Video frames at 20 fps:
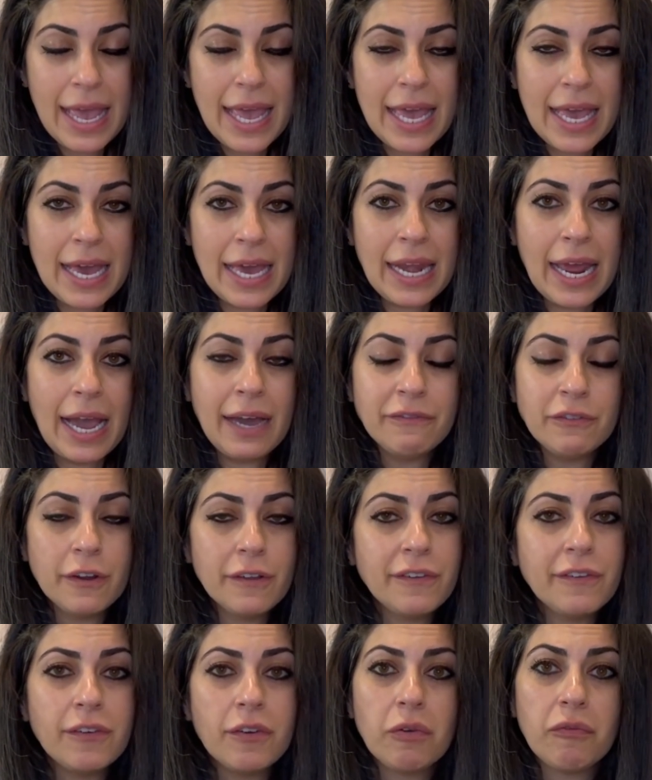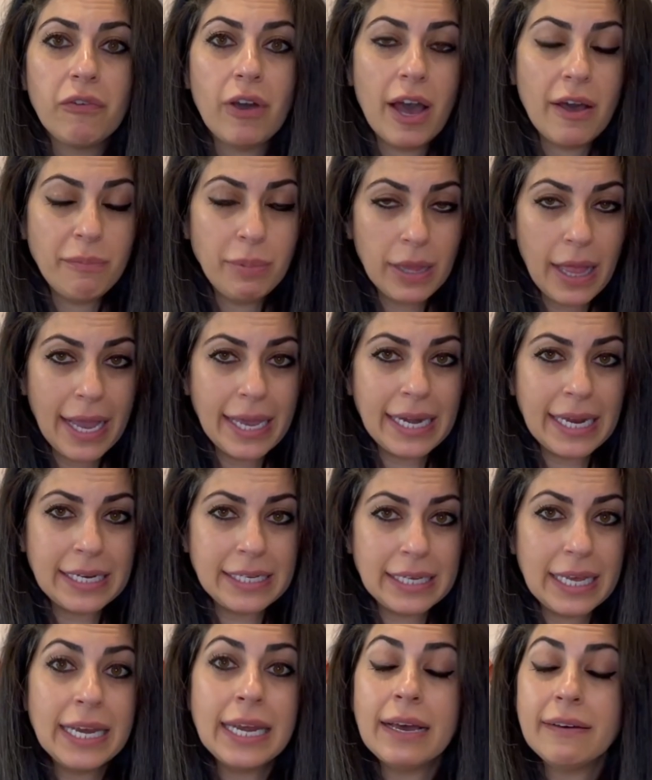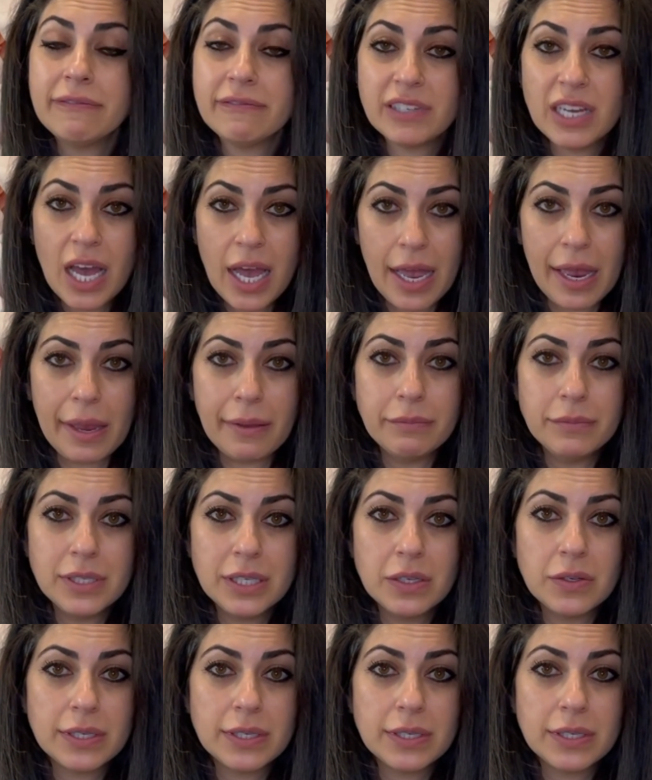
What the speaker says: And after you've applied it enough times,